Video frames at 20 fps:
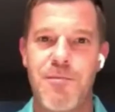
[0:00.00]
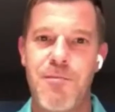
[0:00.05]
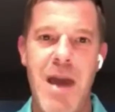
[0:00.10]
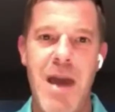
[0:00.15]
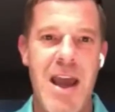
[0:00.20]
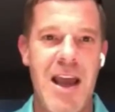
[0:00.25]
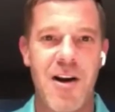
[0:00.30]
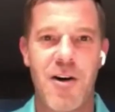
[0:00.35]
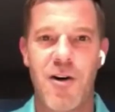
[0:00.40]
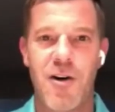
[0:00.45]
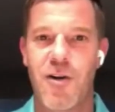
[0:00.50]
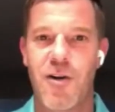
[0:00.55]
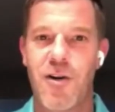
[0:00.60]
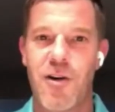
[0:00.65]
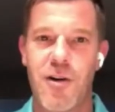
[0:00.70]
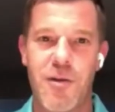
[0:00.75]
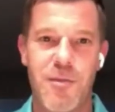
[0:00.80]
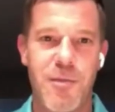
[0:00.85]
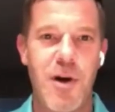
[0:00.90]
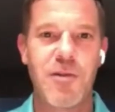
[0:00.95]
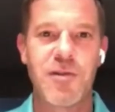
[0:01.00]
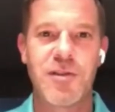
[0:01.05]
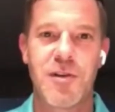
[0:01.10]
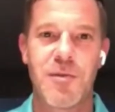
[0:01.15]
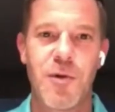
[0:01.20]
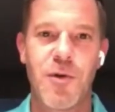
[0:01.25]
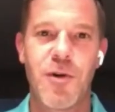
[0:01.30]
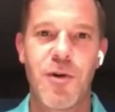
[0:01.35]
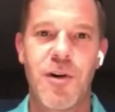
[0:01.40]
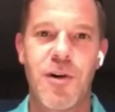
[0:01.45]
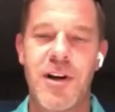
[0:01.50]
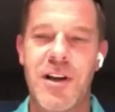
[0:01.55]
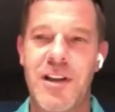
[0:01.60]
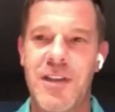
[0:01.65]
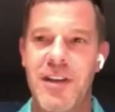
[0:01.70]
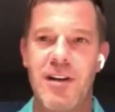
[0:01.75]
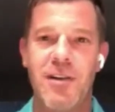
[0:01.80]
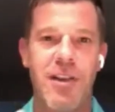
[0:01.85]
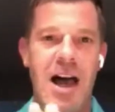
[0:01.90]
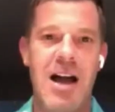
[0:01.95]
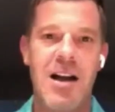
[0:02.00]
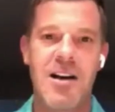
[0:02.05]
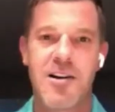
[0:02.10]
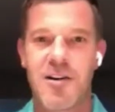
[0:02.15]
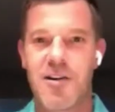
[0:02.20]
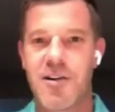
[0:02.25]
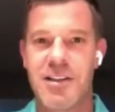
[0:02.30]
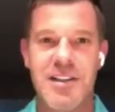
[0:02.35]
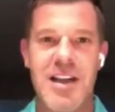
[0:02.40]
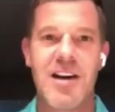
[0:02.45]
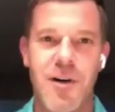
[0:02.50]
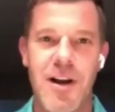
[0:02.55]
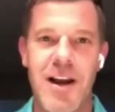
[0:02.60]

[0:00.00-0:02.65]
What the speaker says: banner or poster board, and their locker